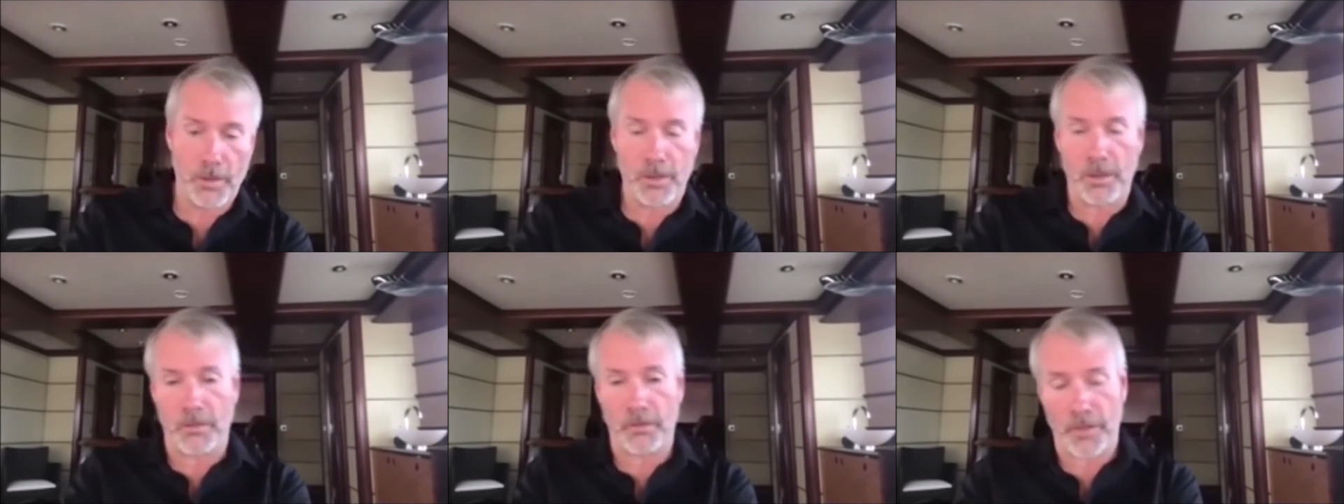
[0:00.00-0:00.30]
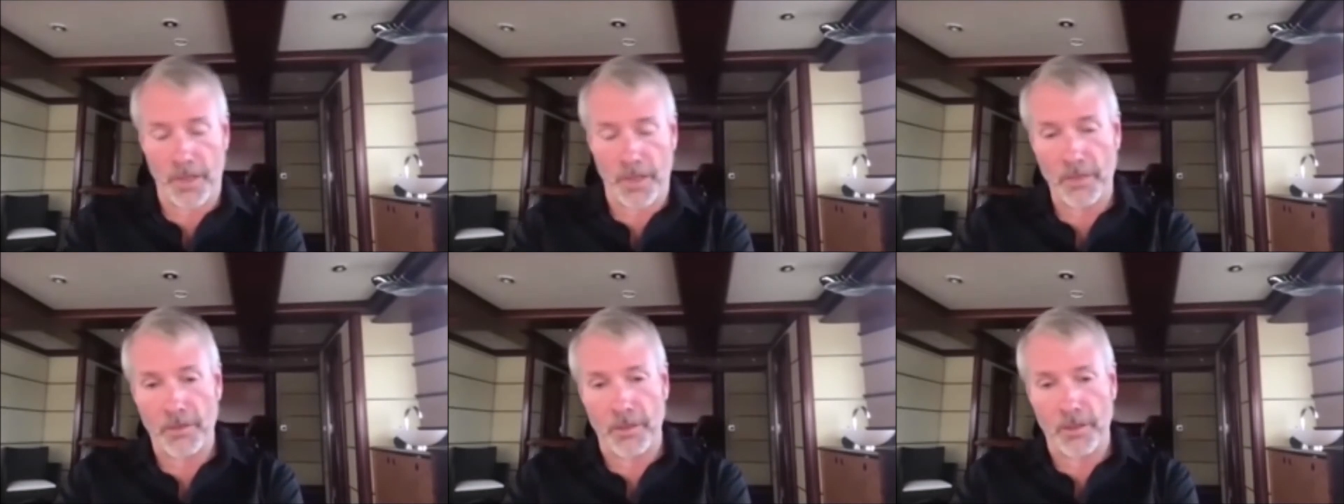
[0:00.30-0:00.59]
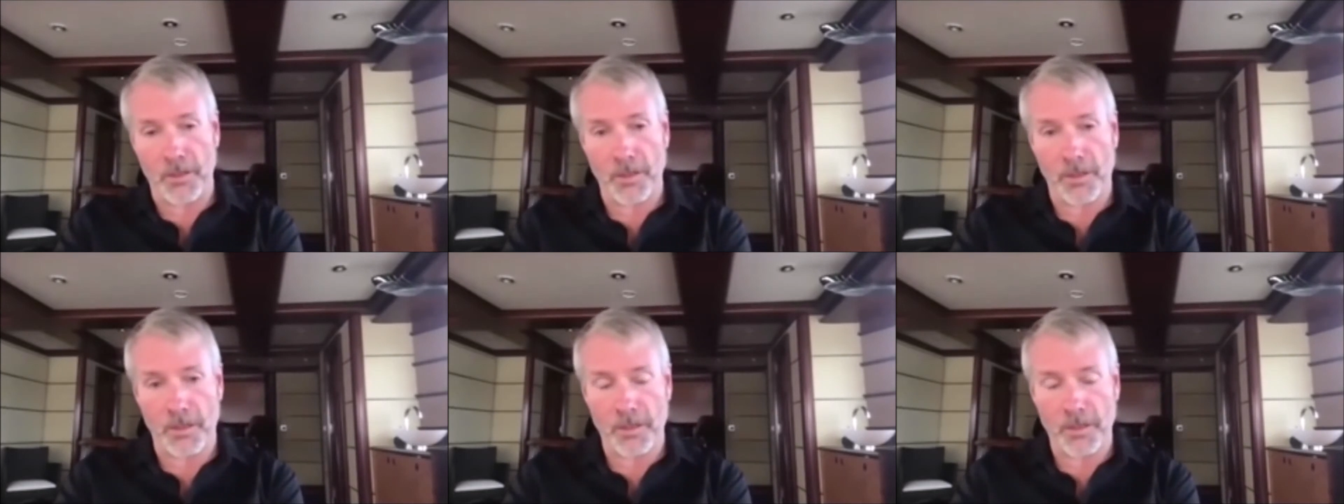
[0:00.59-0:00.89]
and the
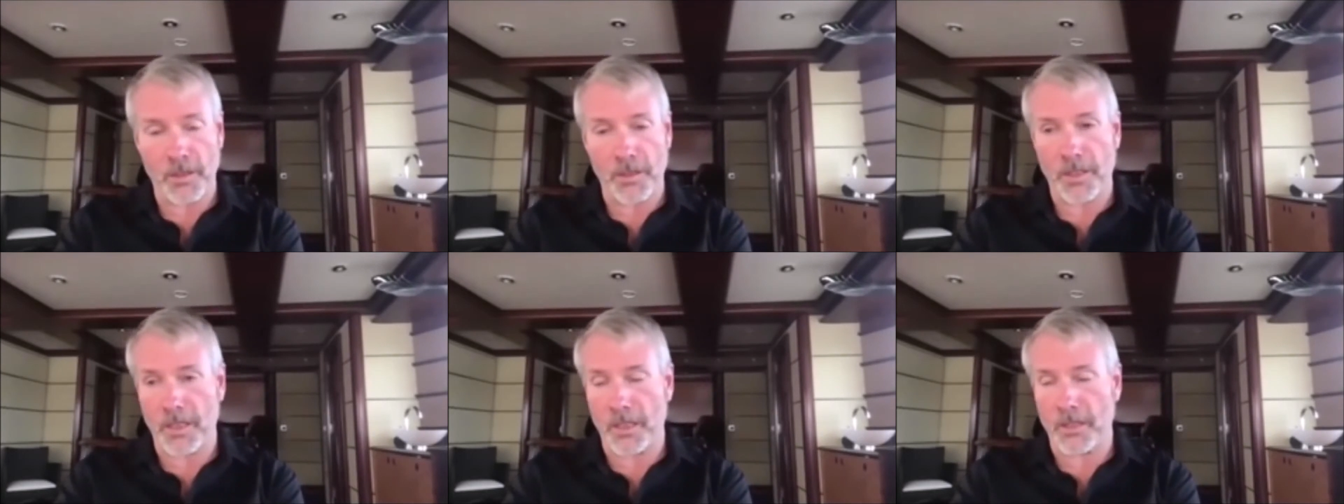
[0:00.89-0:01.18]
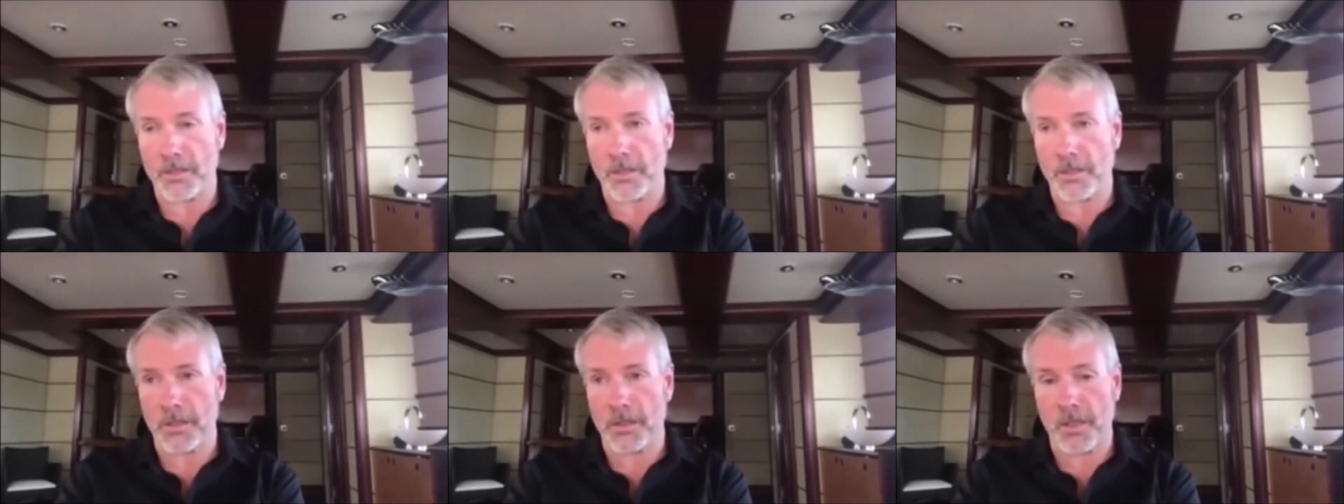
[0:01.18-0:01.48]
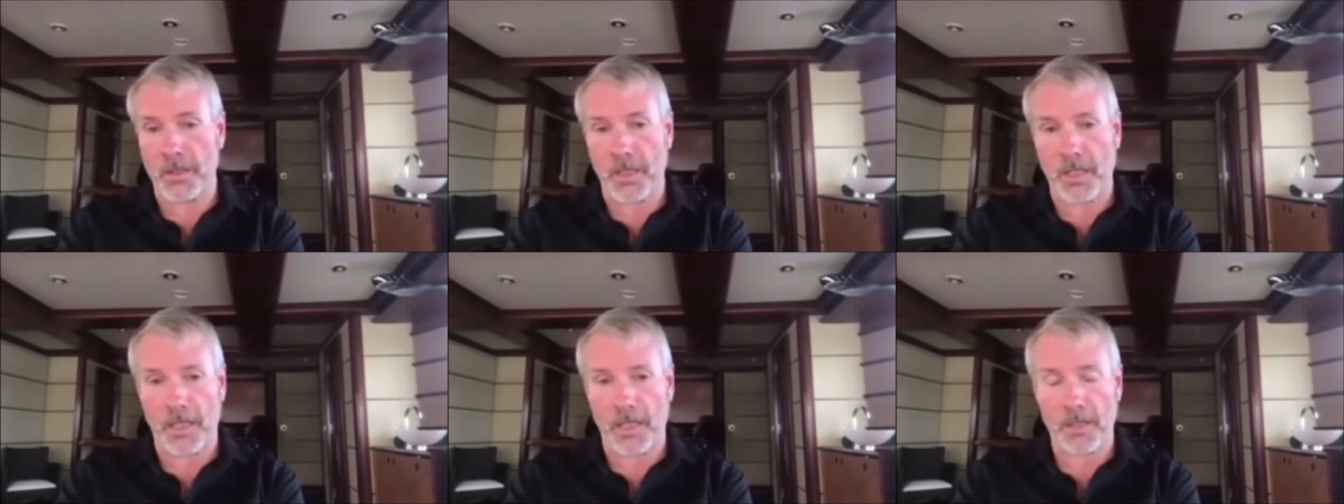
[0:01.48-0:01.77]
$500,000
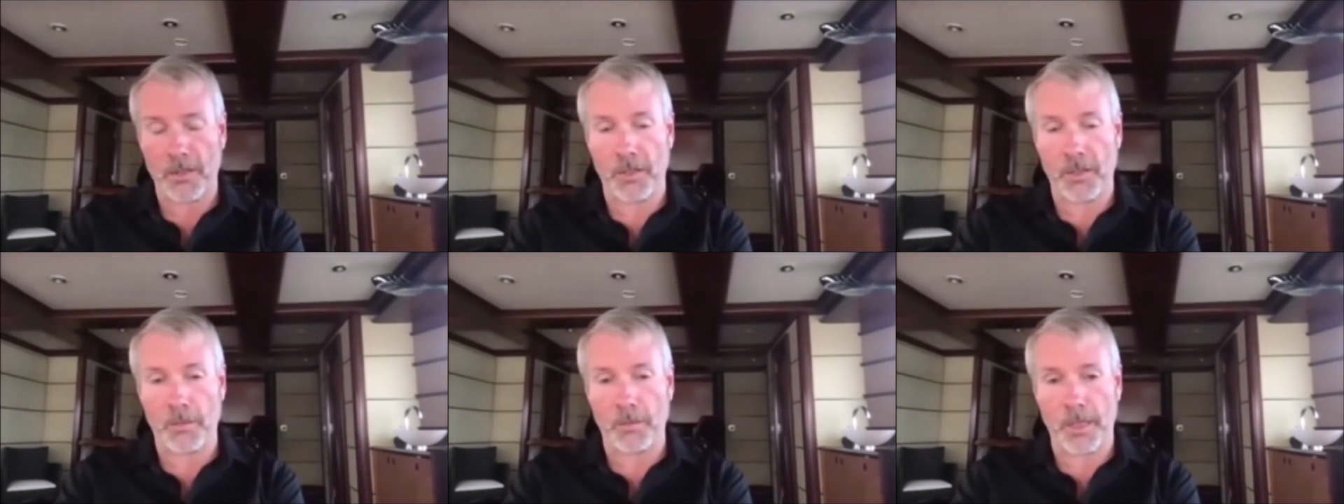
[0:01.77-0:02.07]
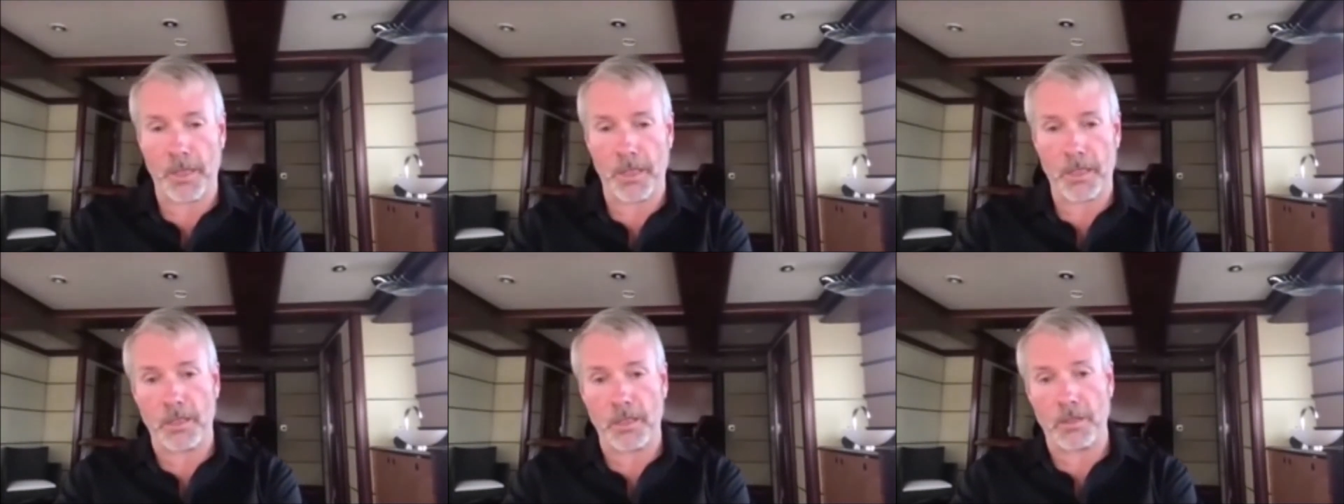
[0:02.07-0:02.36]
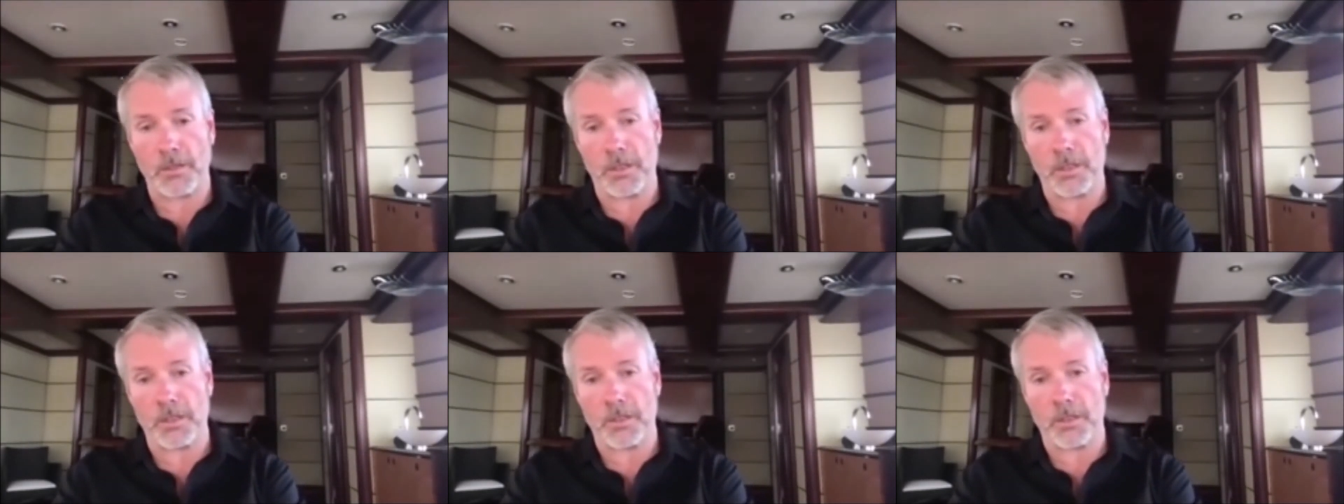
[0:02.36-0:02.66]
of cash in the bank
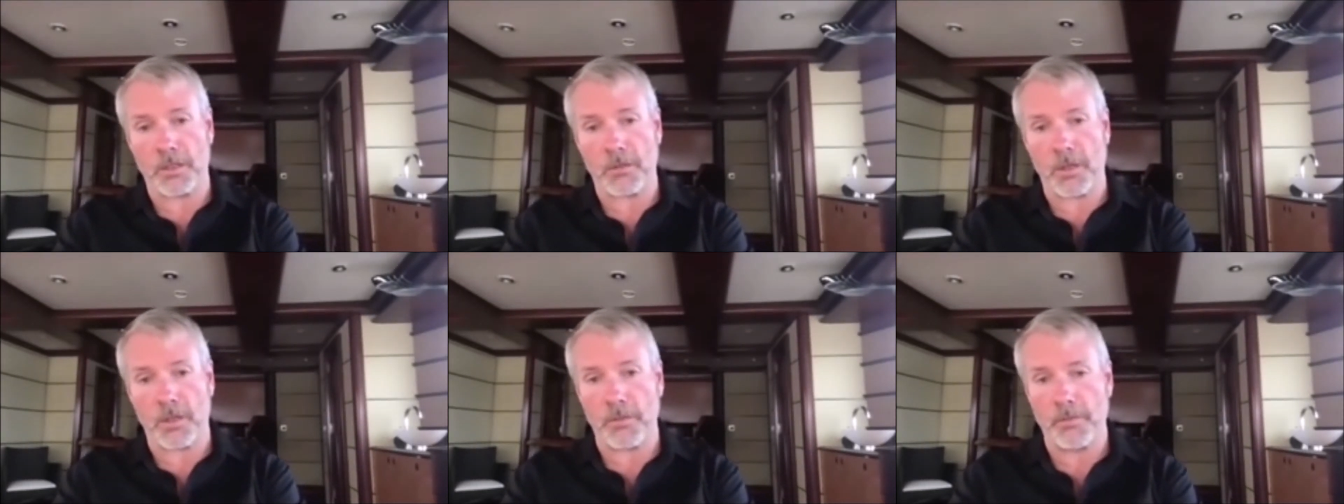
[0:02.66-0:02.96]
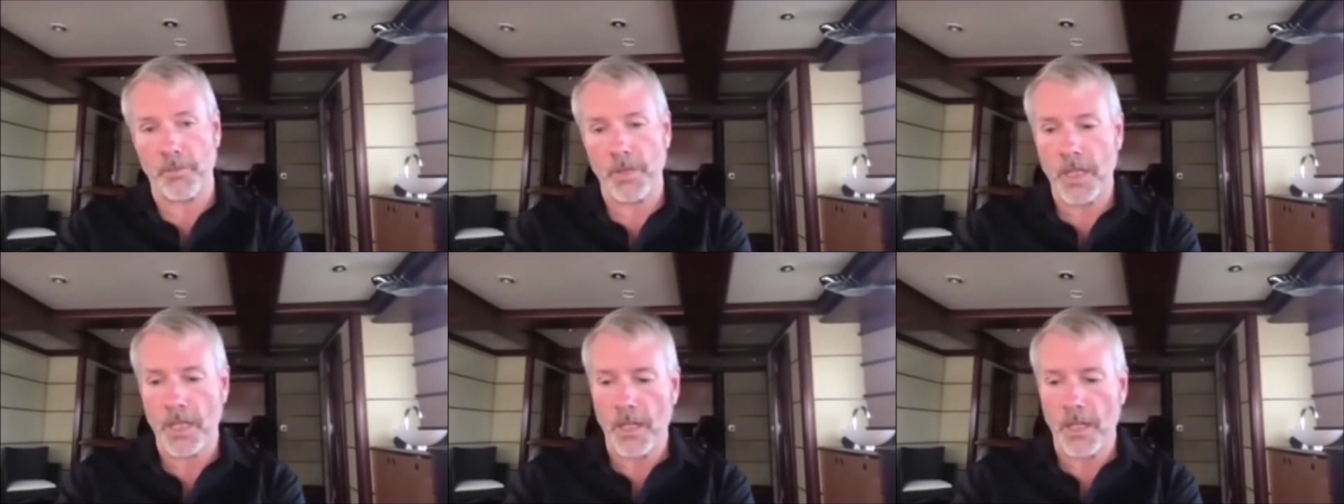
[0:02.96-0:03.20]
yielding zero,